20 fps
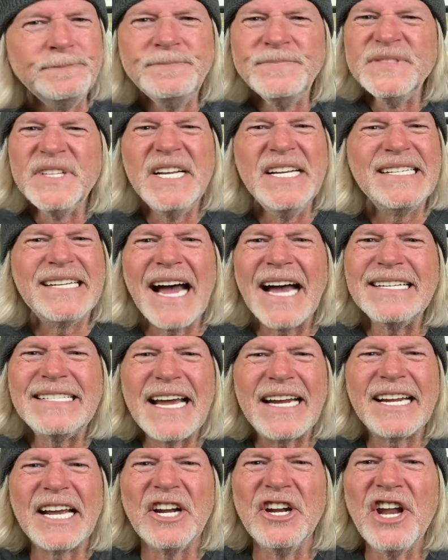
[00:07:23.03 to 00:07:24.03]
These guys
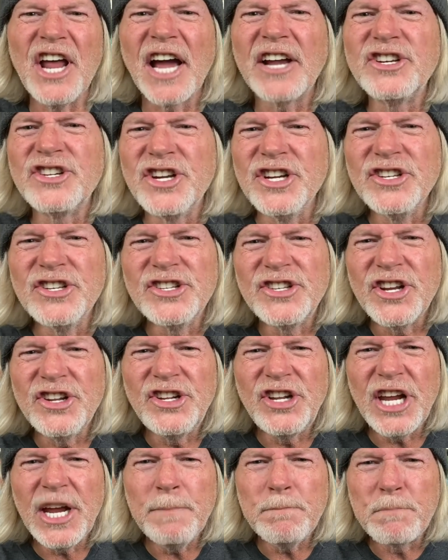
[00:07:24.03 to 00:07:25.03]
had connections to
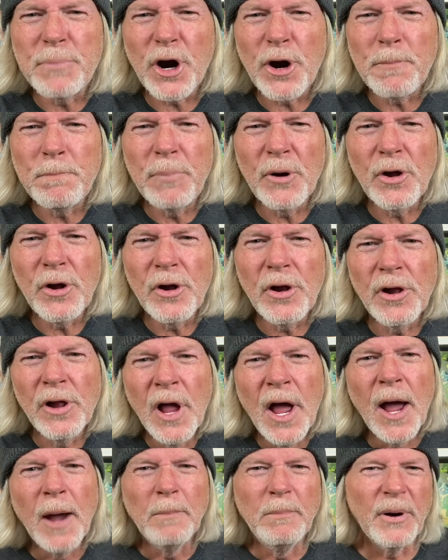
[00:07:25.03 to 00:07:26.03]
Deep Purple,
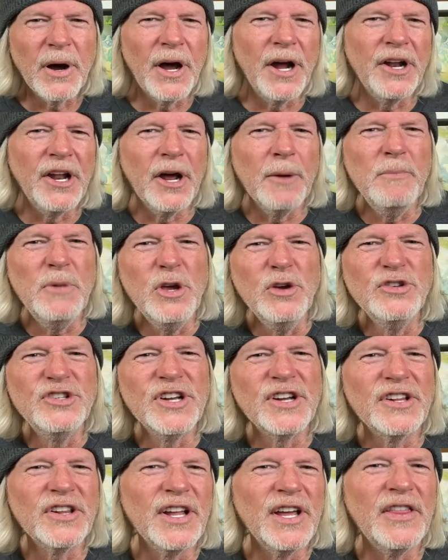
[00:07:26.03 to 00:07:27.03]
but
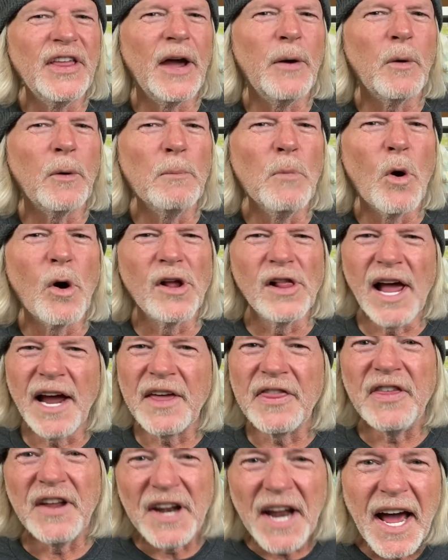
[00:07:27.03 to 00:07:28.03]
musically, they were more
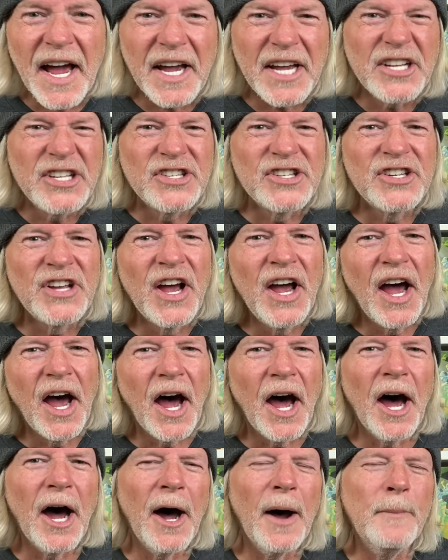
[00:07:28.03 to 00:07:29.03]
like the Nice.
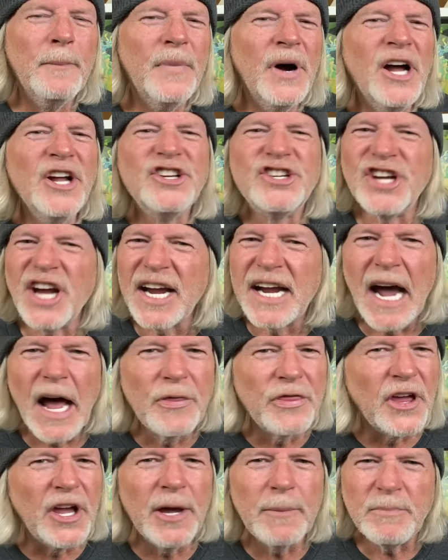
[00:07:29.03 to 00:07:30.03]
Check
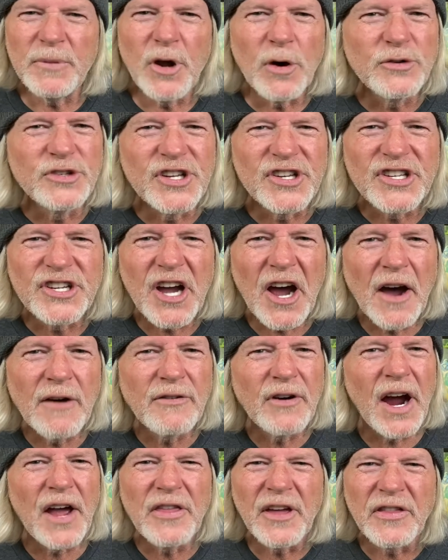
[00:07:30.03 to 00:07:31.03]
out the Hypnosis
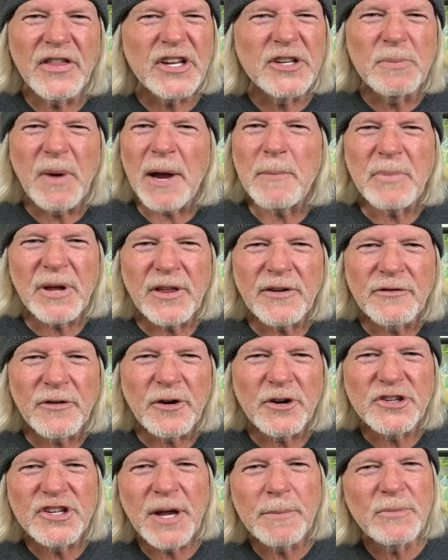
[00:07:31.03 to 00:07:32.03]
cover. I think this might be the
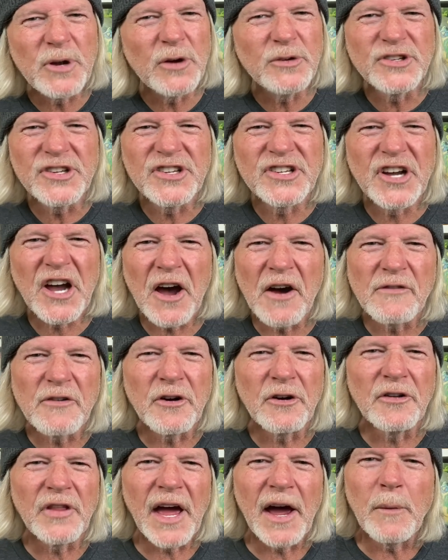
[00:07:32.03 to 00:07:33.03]
first Hypnosis
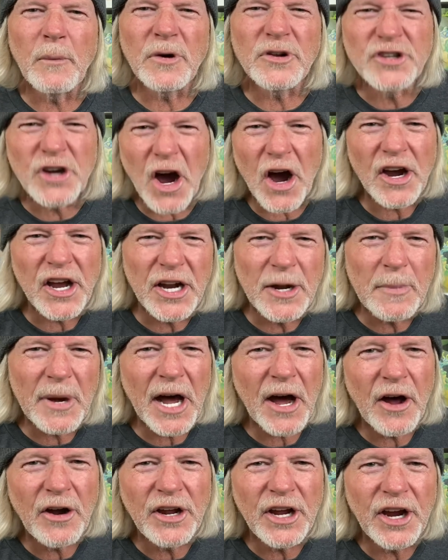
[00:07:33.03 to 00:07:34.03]
cover that we're talking
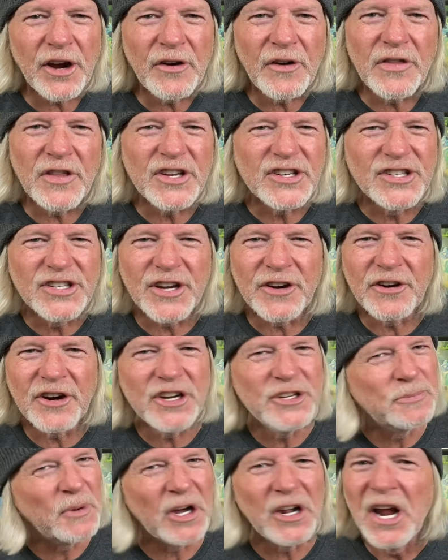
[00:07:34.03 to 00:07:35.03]
about here in this
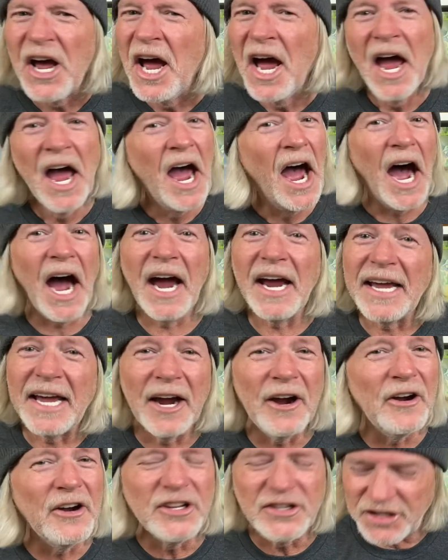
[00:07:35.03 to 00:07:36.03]
series, but I
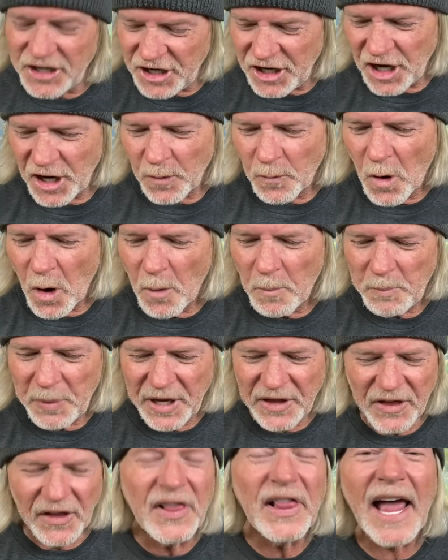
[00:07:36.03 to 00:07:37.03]
guarantee you it won't
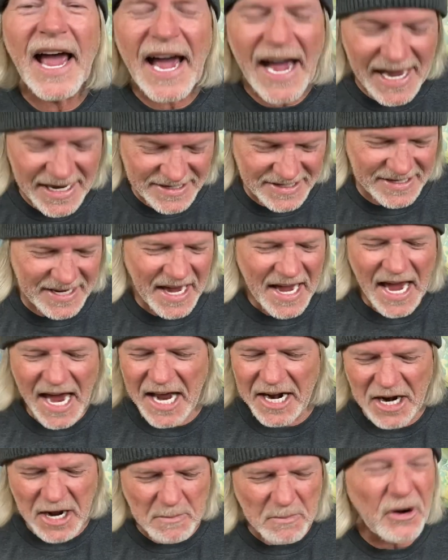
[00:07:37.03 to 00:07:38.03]
be the last.
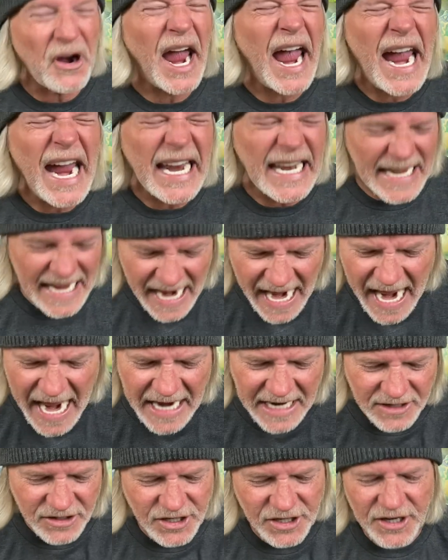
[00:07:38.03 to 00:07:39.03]
At number
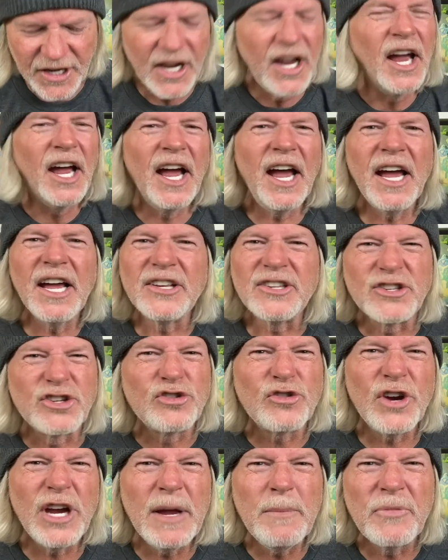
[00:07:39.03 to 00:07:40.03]
88, it's
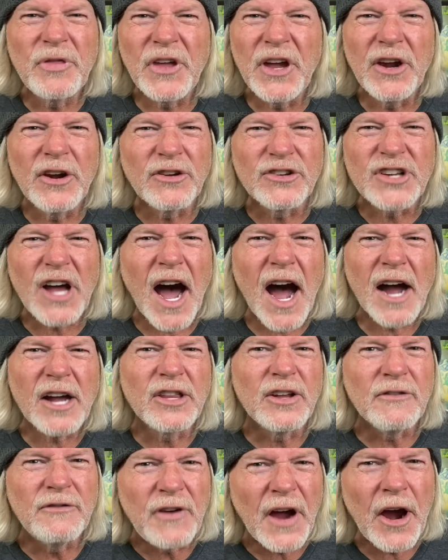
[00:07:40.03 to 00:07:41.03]
Dream Theater's
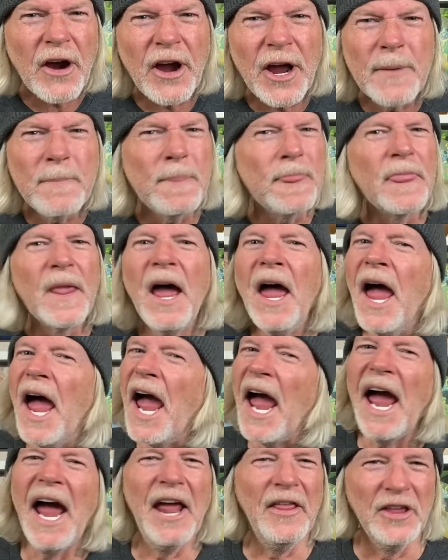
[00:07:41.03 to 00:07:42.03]
Octavarium.
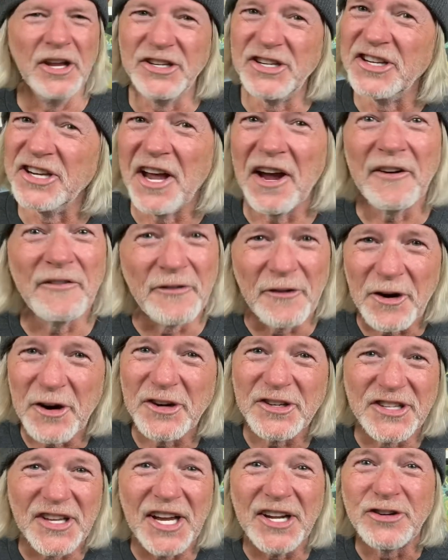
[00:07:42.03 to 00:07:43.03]
And this is our
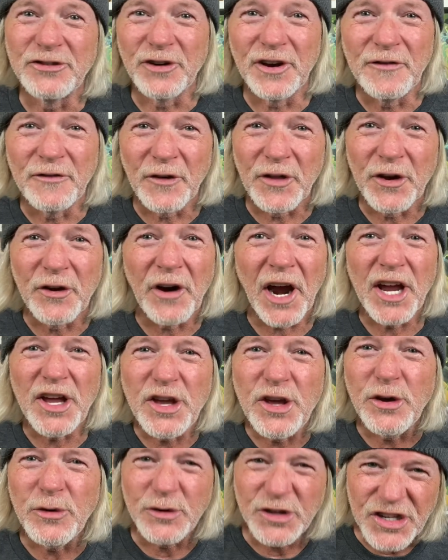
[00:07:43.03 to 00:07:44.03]
first entry for the great
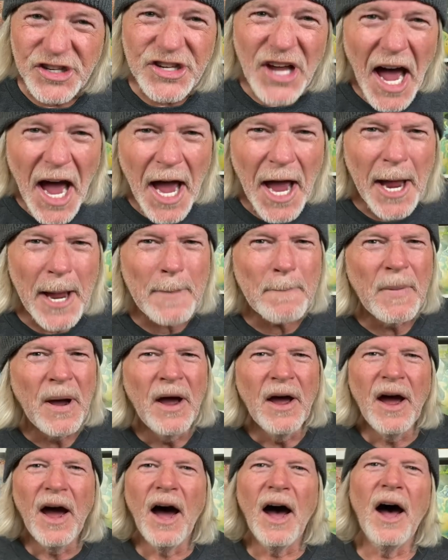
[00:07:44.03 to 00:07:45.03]
Hugh Syme,
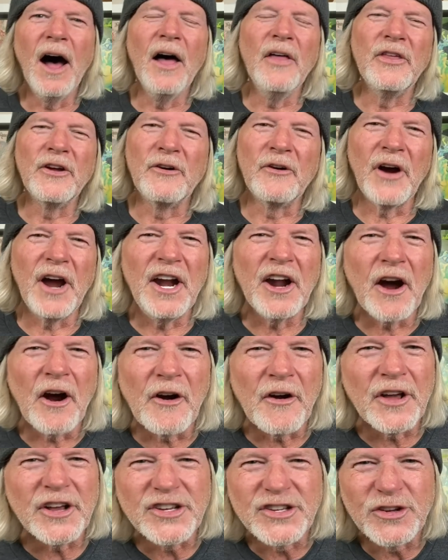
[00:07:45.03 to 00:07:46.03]
the great
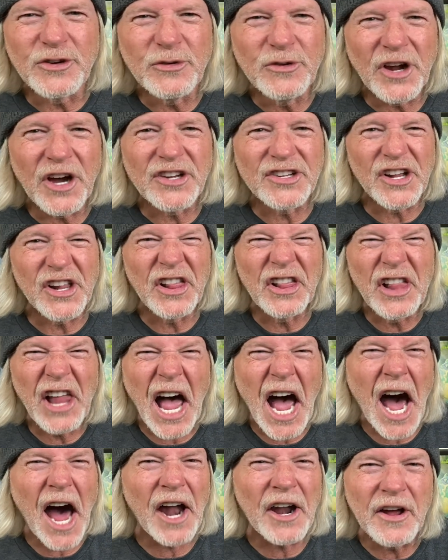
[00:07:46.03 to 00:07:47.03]
artist who does a
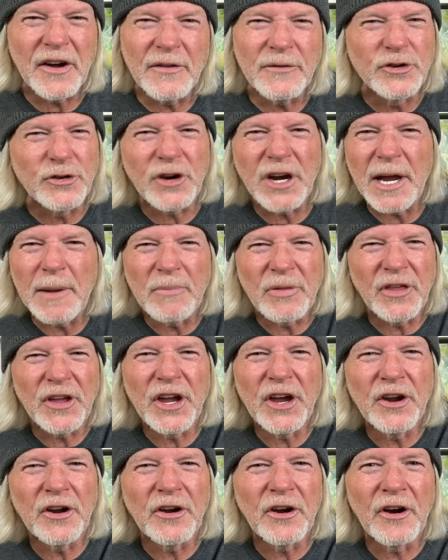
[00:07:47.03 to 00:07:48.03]
lot of Dream
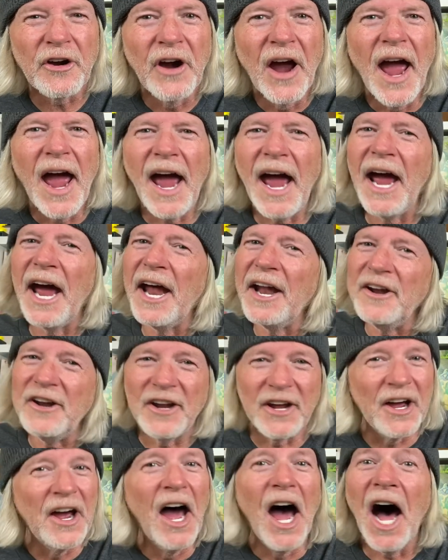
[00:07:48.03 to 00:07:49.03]
Theater
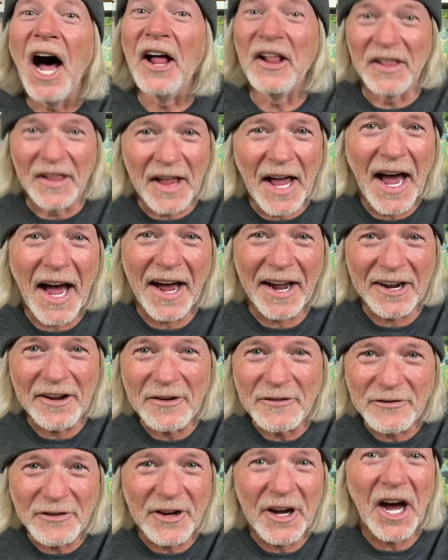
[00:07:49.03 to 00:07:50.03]
and a lot
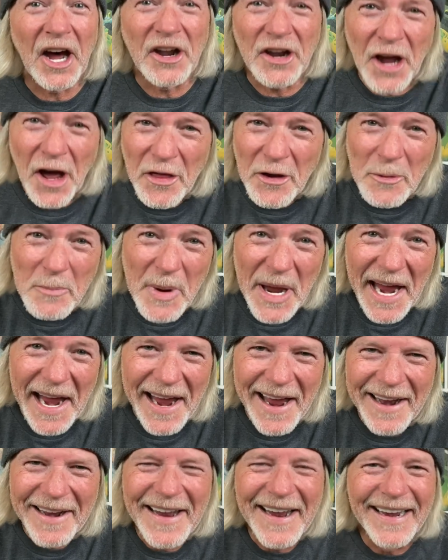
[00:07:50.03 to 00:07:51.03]
of another
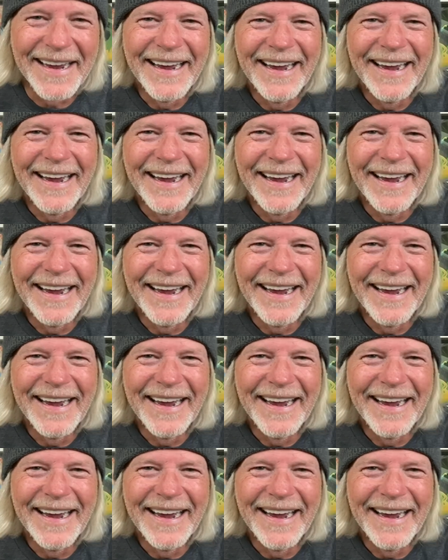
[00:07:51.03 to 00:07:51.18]
band